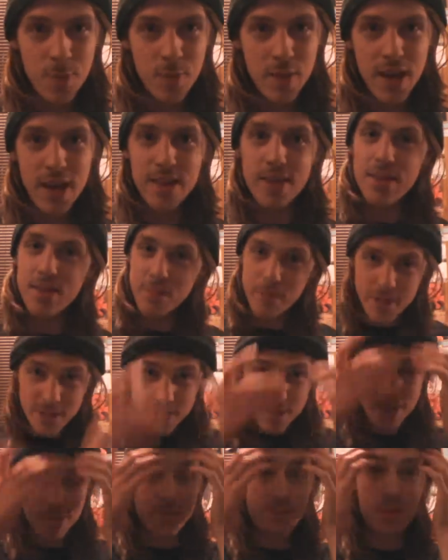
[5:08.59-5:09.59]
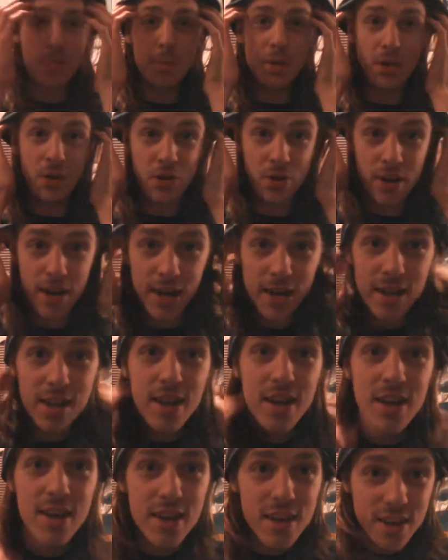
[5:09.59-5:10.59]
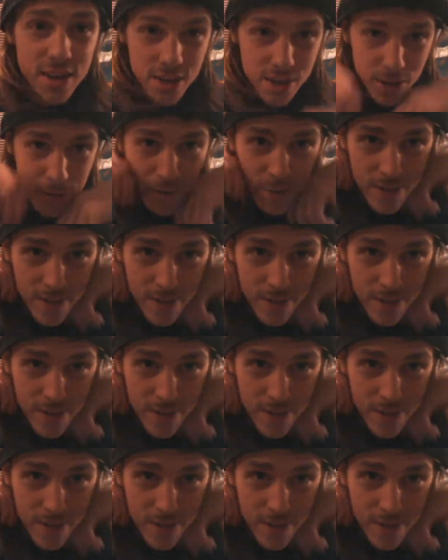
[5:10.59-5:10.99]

I looked myself in the mirror and I, you know,